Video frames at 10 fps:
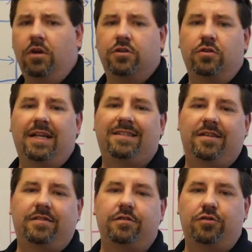So let's
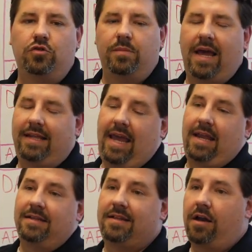just assume that
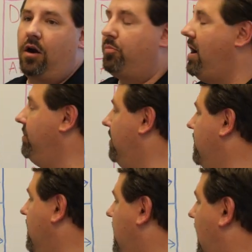gain is not our problem,
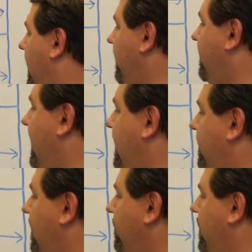and instead it's
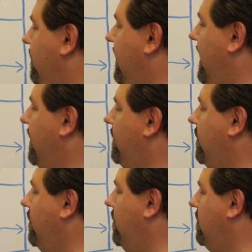something related
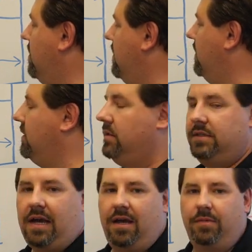to
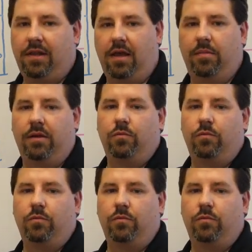time alignment.